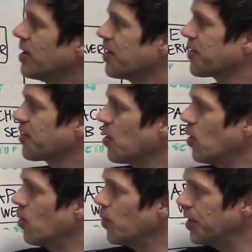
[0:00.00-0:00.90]

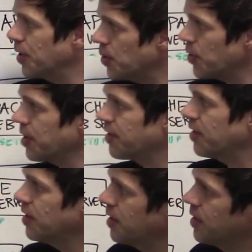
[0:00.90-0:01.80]
So we know that
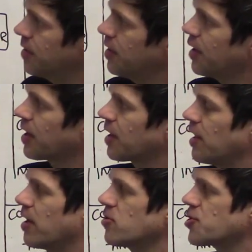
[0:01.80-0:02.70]
in
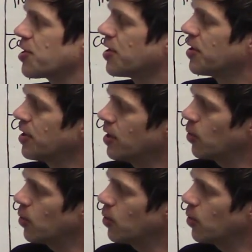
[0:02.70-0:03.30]
Cloud Shell,